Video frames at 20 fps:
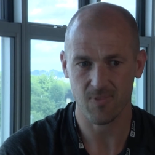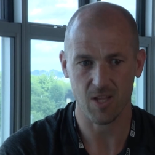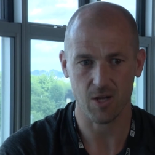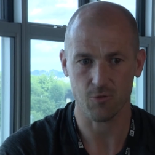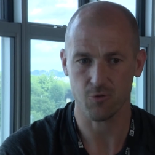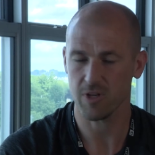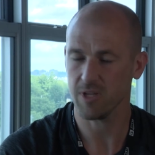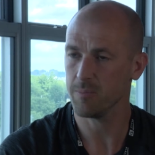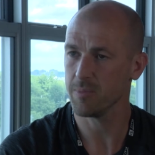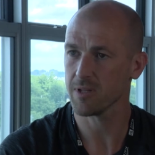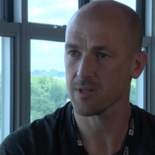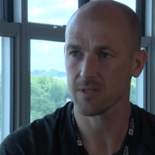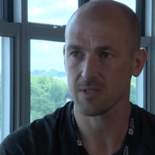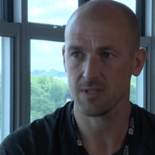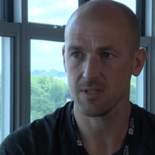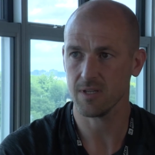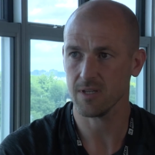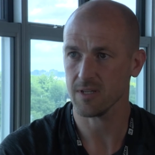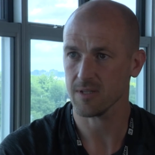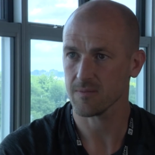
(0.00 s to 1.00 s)

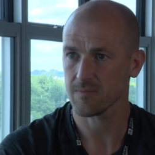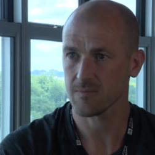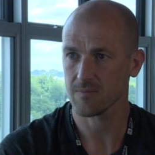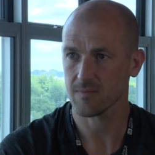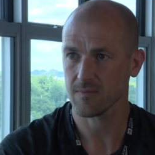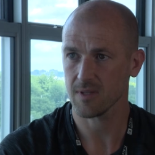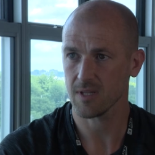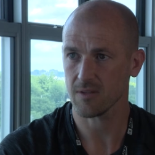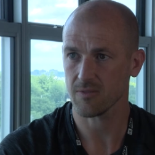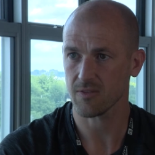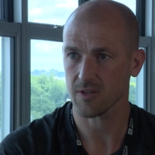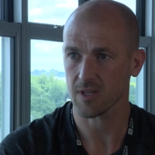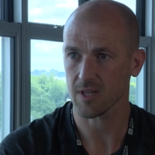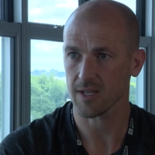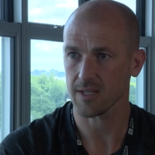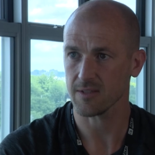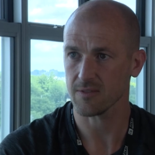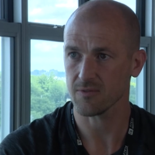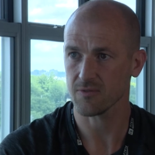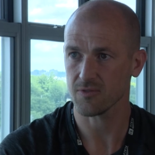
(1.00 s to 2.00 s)
rebuilding year, if you
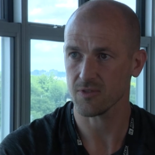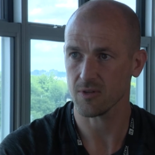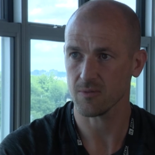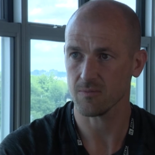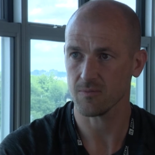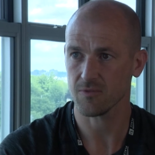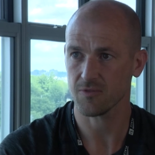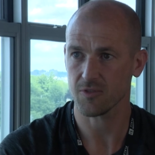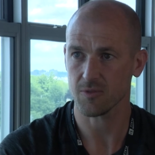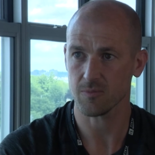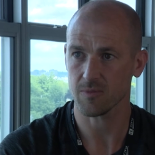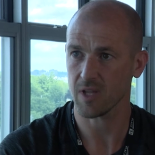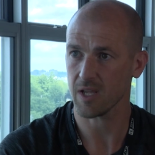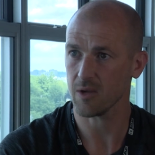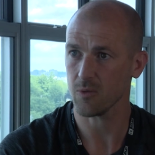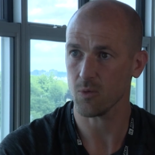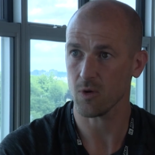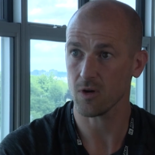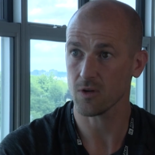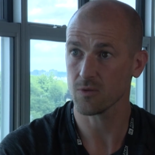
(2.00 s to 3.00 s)
like, from
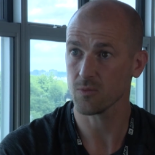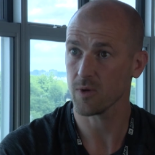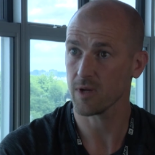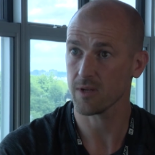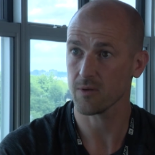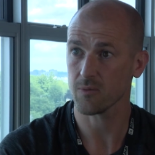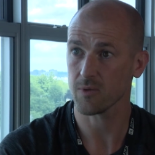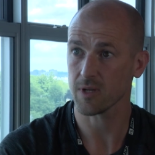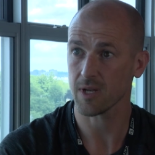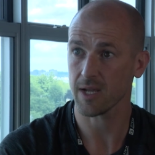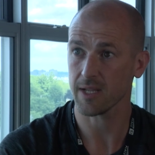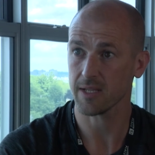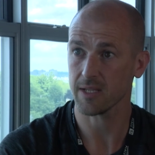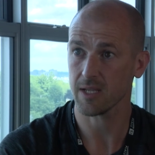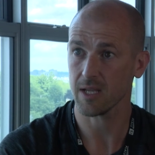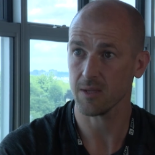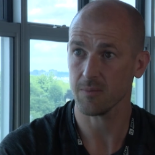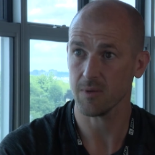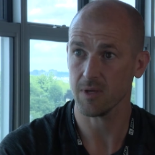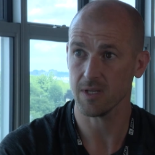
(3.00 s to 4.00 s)
day one when I
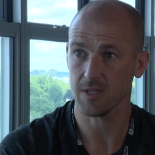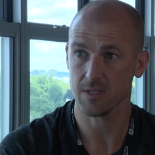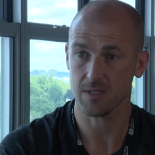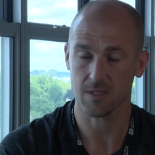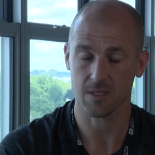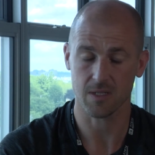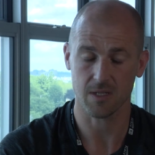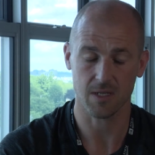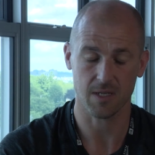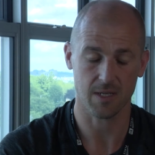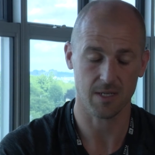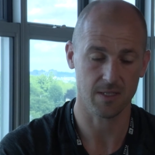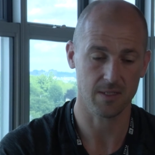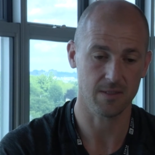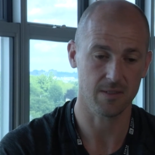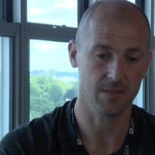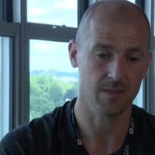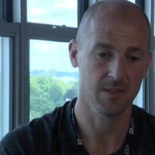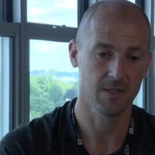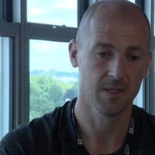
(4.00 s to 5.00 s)
came in,
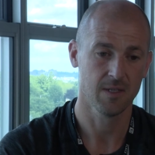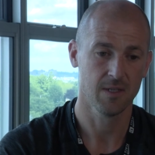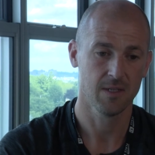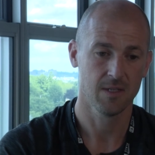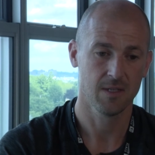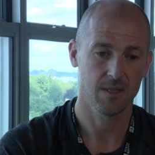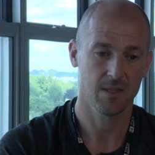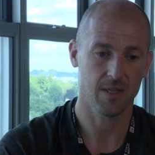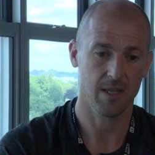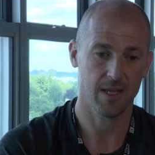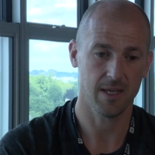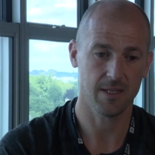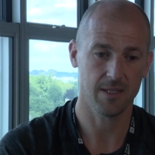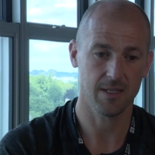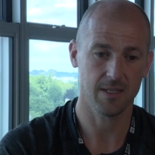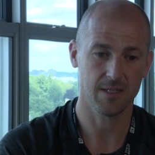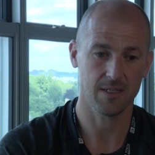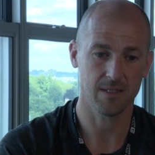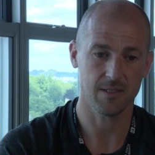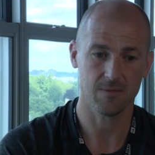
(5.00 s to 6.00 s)
and then
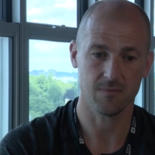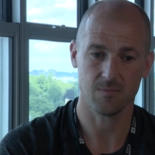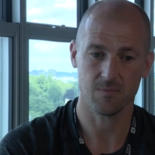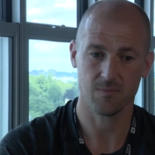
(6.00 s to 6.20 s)
in